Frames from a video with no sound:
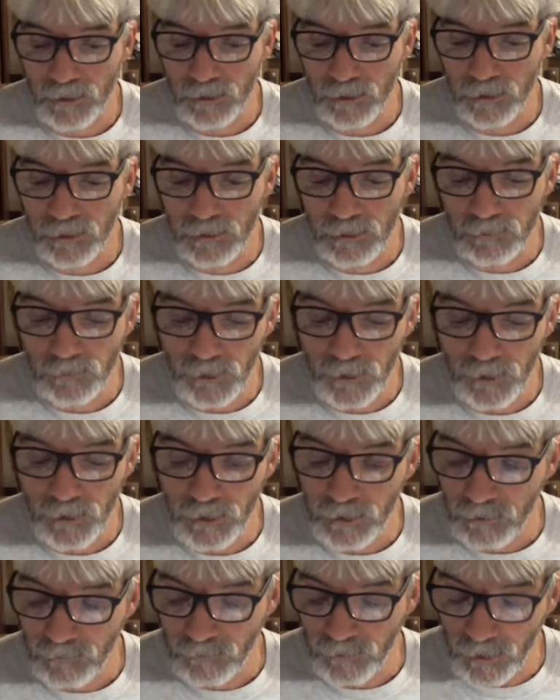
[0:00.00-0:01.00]

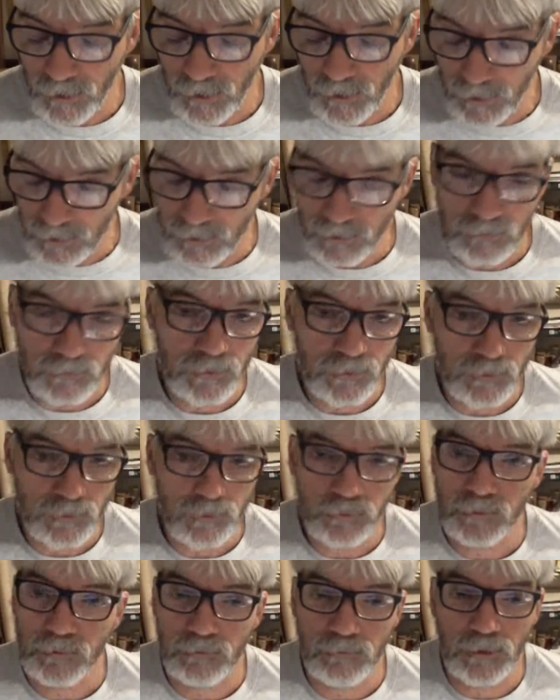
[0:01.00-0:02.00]
They have not
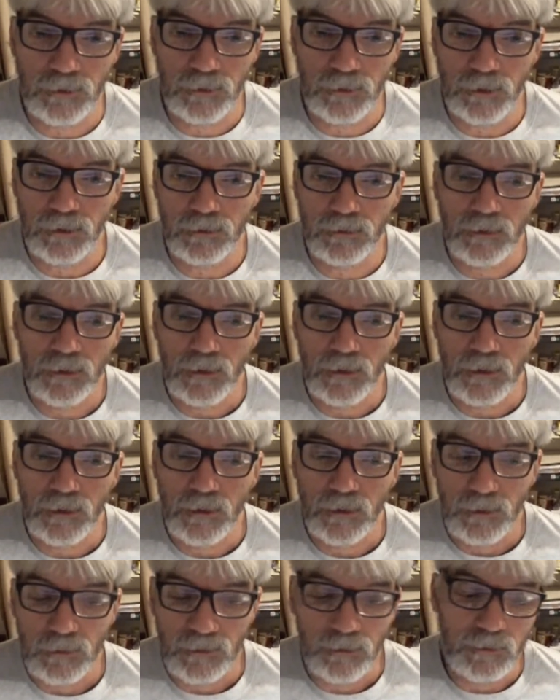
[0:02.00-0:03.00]
always welcomed.
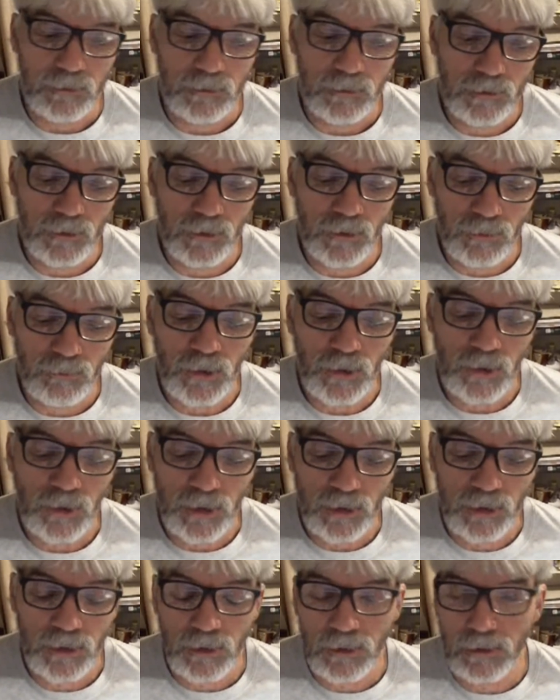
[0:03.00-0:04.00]
In the
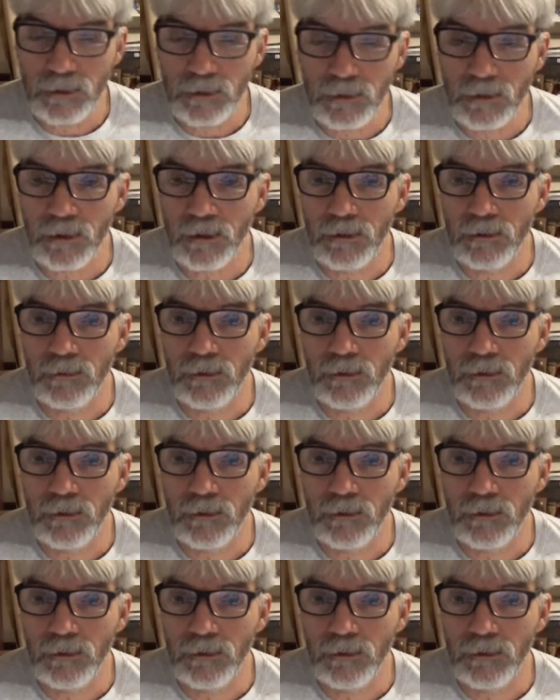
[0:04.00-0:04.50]
beginning,